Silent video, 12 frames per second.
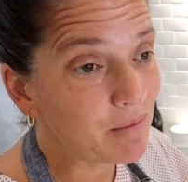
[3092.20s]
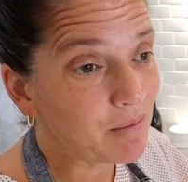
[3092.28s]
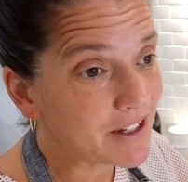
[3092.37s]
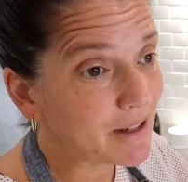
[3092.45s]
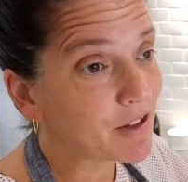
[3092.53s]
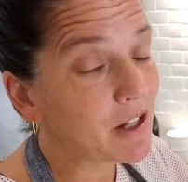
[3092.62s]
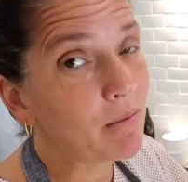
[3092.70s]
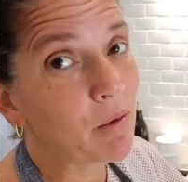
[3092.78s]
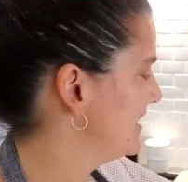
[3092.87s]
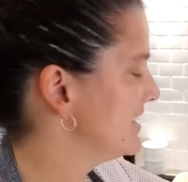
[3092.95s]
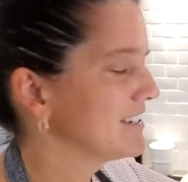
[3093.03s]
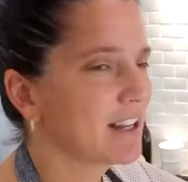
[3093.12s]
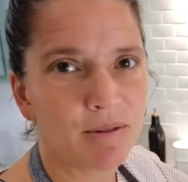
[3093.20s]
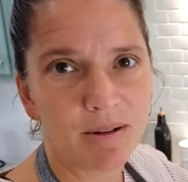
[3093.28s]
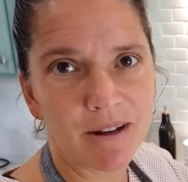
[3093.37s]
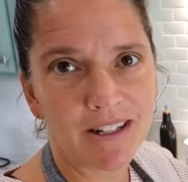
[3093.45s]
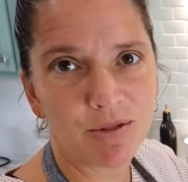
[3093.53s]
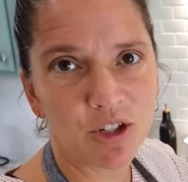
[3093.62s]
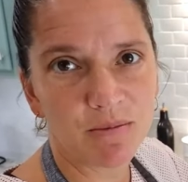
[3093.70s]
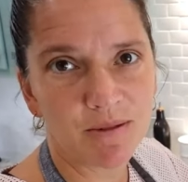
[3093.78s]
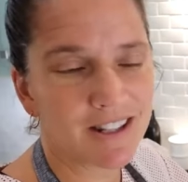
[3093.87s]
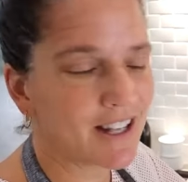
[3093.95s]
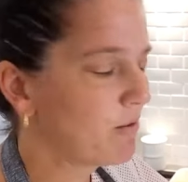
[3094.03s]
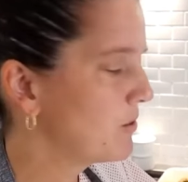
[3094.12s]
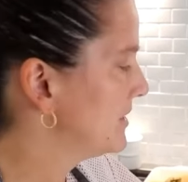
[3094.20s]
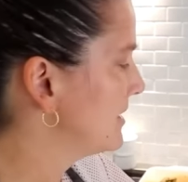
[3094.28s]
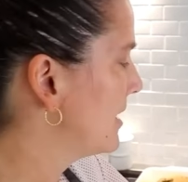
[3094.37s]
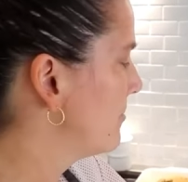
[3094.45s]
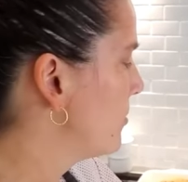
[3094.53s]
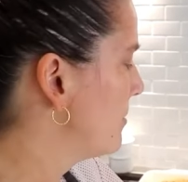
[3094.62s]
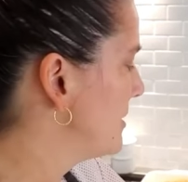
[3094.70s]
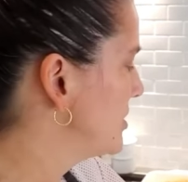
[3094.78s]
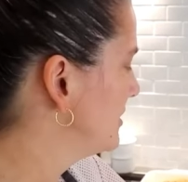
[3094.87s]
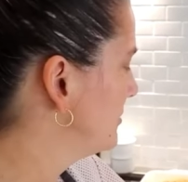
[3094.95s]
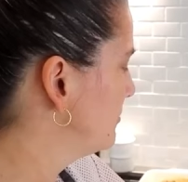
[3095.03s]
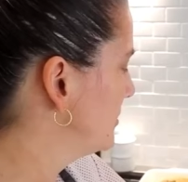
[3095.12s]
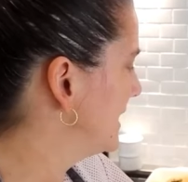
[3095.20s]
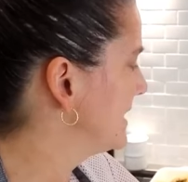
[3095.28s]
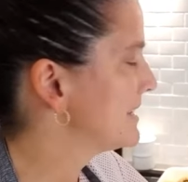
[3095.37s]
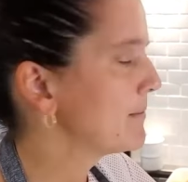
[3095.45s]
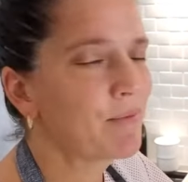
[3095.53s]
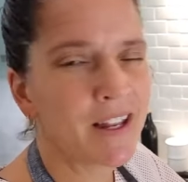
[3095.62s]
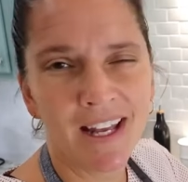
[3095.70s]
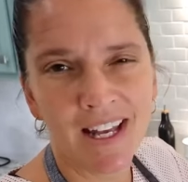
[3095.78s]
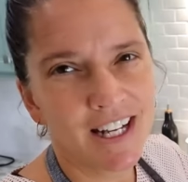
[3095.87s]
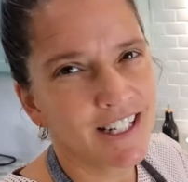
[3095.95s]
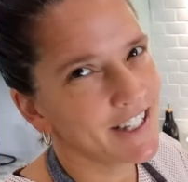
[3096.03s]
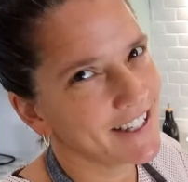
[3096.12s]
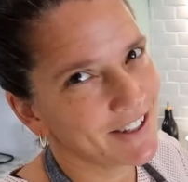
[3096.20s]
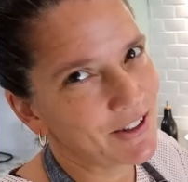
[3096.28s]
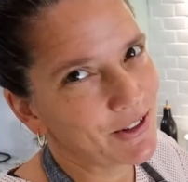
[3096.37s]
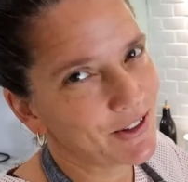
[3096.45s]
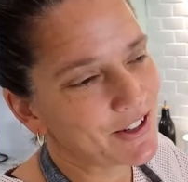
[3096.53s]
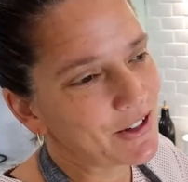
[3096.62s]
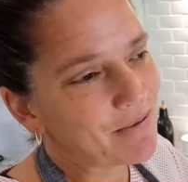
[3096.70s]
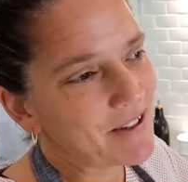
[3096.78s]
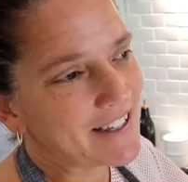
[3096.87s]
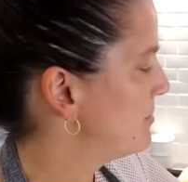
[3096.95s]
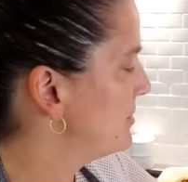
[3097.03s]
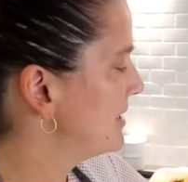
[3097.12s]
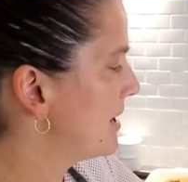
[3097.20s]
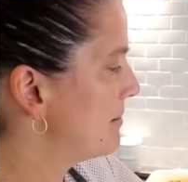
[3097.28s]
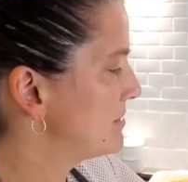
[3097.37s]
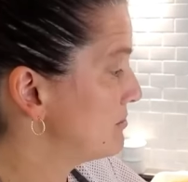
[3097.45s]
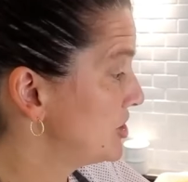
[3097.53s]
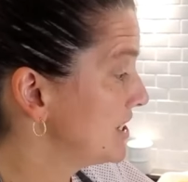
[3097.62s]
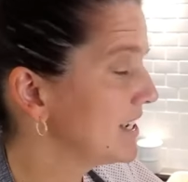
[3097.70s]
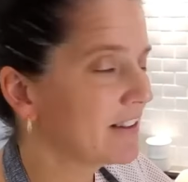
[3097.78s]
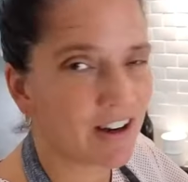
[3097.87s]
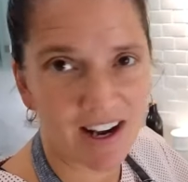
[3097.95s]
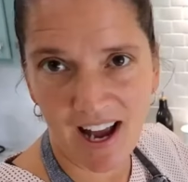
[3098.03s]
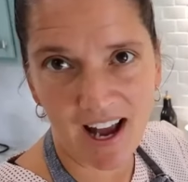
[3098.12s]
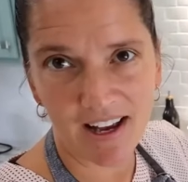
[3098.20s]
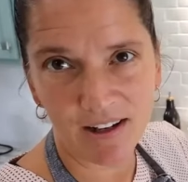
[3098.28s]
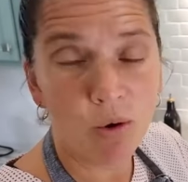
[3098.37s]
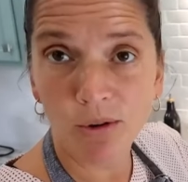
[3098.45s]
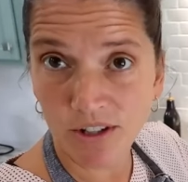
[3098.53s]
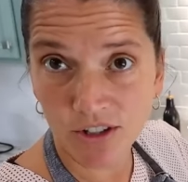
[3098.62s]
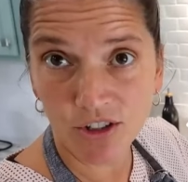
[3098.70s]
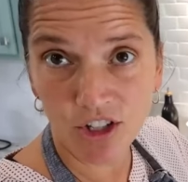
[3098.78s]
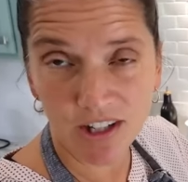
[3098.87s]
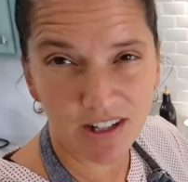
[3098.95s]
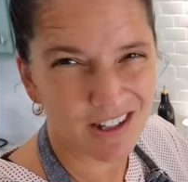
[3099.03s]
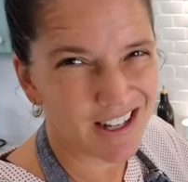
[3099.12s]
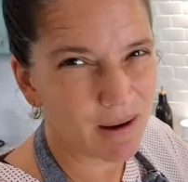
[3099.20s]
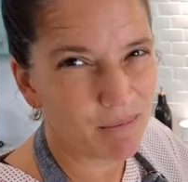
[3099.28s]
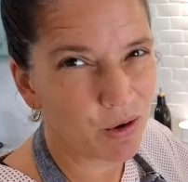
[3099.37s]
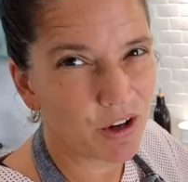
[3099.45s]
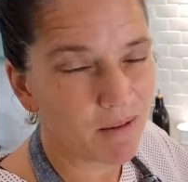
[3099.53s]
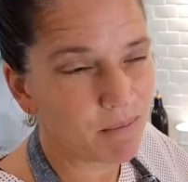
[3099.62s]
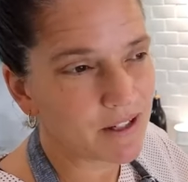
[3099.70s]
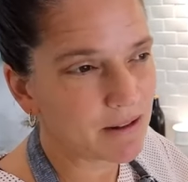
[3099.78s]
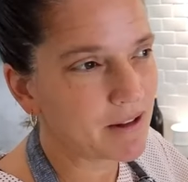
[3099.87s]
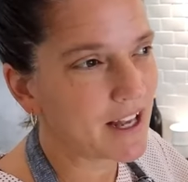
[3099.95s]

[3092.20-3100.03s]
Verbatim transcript: From Sam's Club, and this I'm going to make some soups. They wanted uh, one of my children would like some chicken noodle soup. Just put um, some chicken in there. I had rotisserie chicken. I just kind of broke it up, put some